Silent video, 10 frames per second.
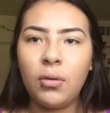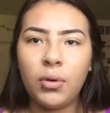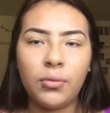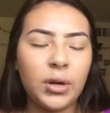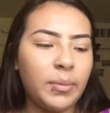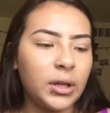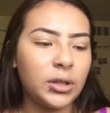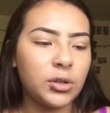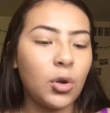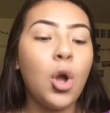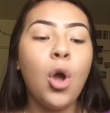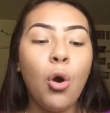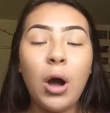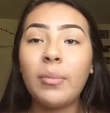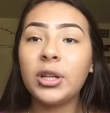well, what am I gonna do?
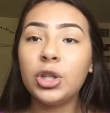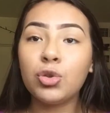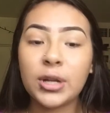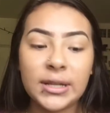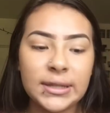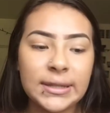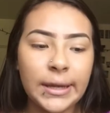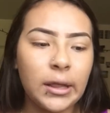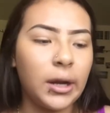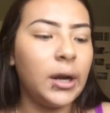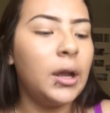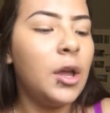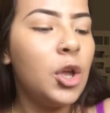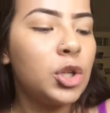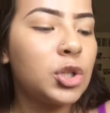Well, I'm gonna do concealer,
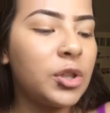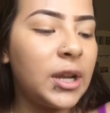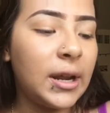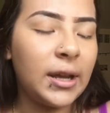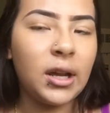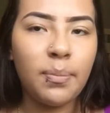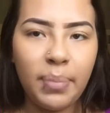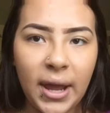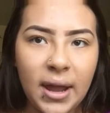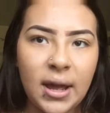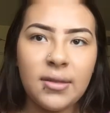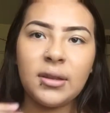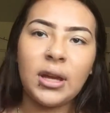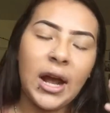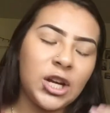so then I could bake, and
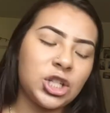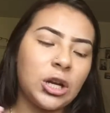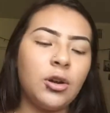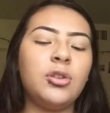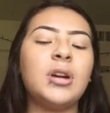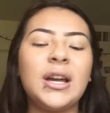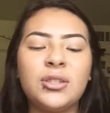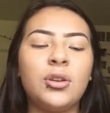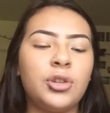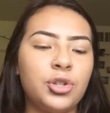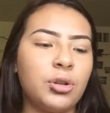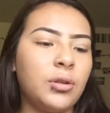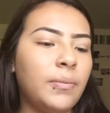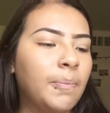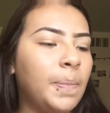then the eyeshadow. You guys know the drill.